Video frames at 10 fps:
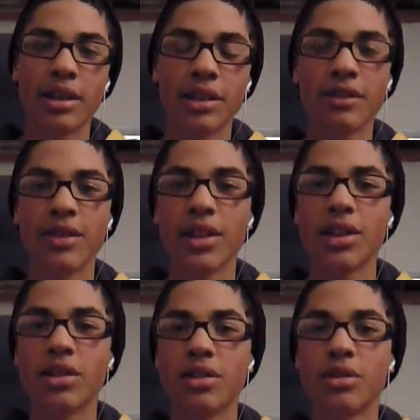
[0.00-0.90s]
In the
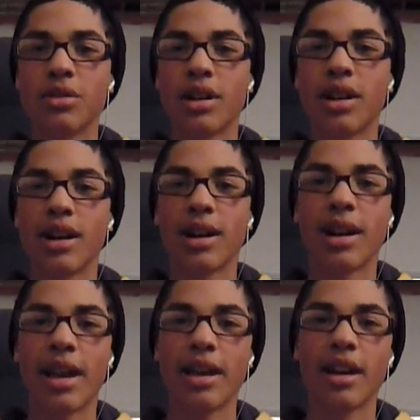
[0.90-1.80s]
video,
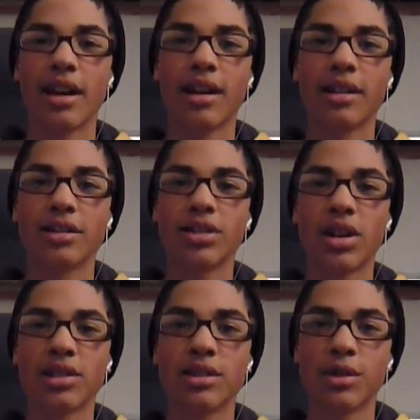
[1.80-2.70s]
I,
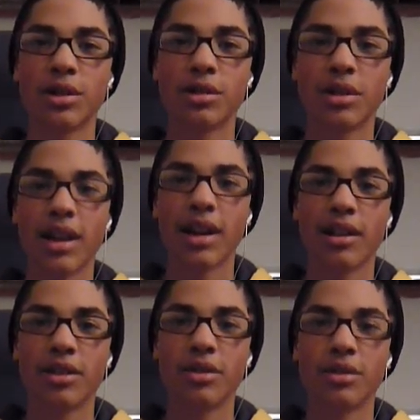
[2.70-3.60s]
talked about
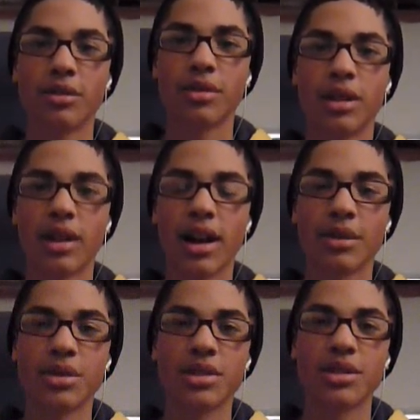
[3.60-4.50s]
how
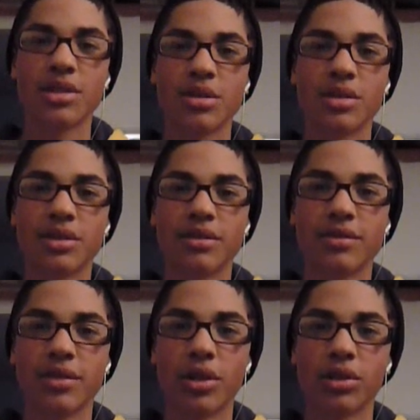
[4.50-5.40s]
I was sort
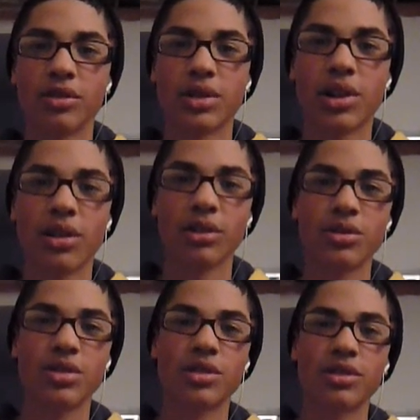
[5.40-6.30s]
of all over
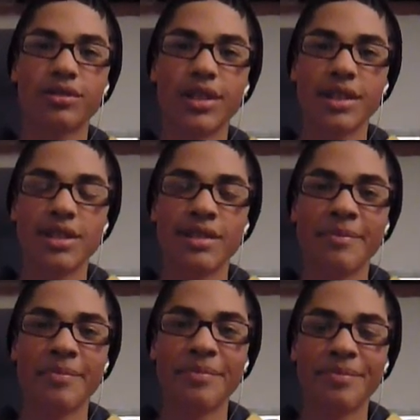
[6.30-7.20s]
Carlo's girlfriend,
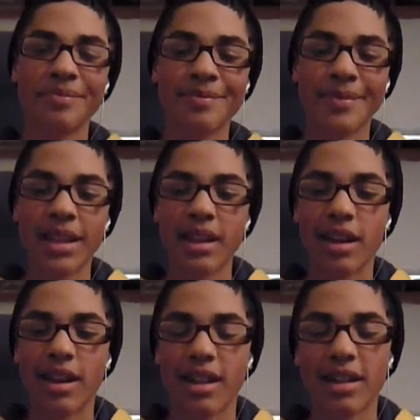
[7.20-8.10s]

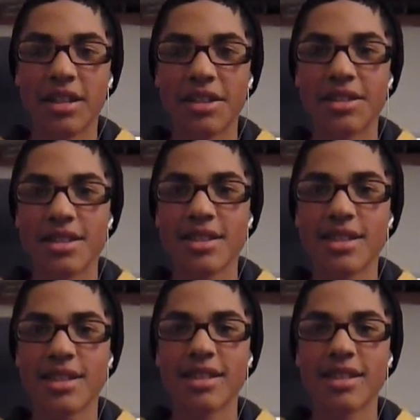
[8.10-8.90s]
and,